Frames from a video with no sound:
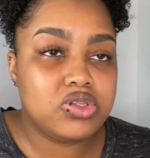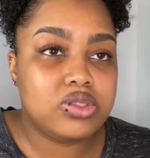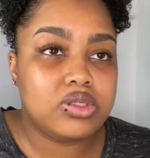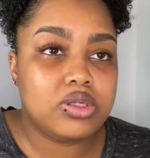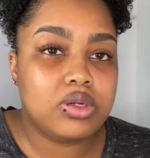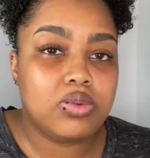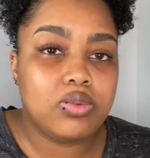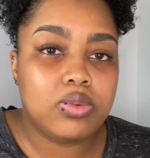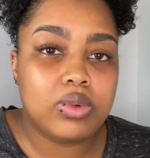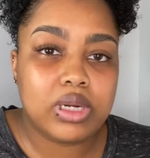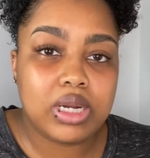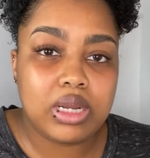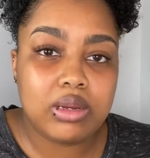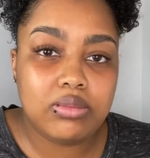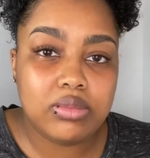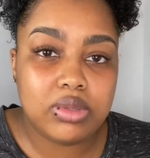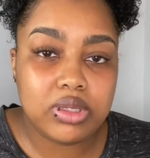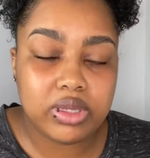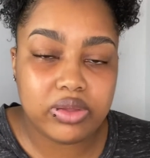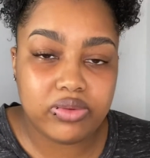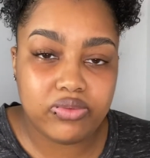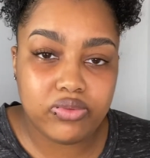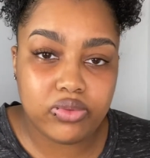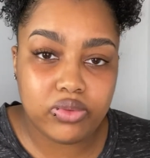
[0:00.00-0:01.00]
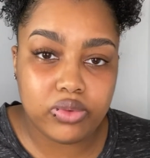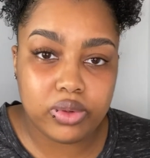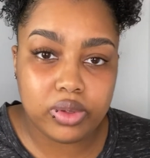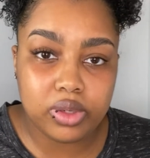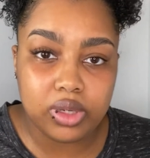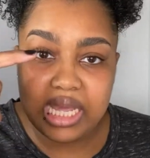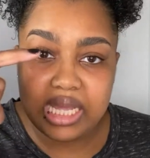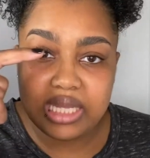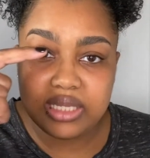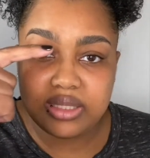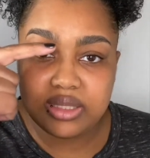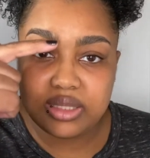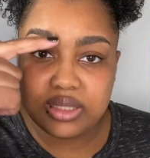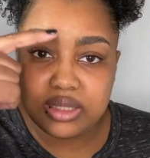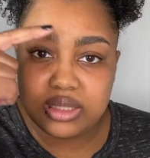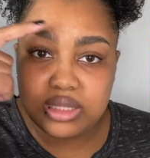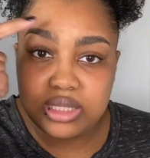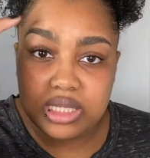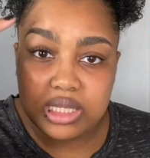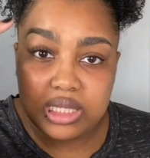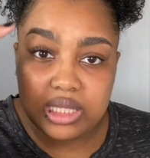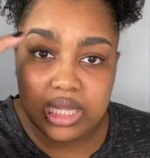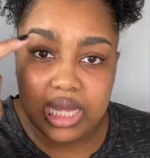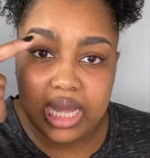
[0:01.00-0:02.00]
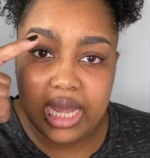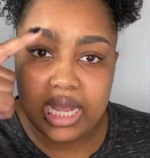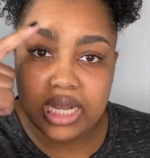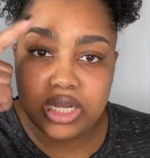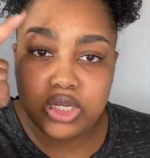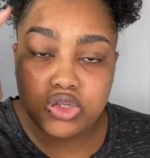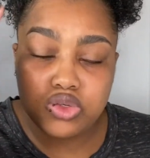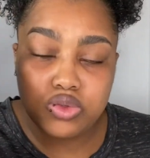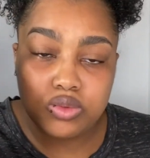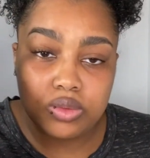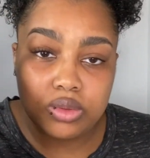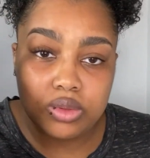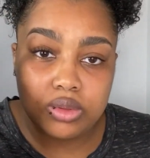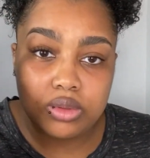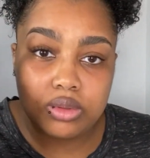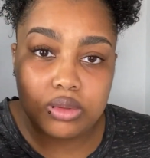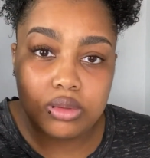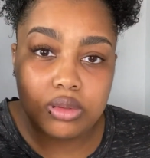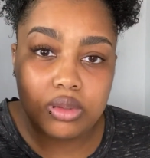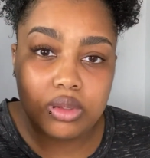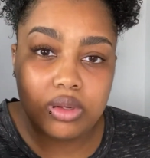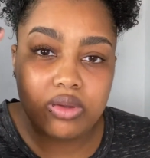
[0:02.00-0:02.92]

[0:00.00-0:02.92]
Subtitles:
so what I'm looking for is to see the actual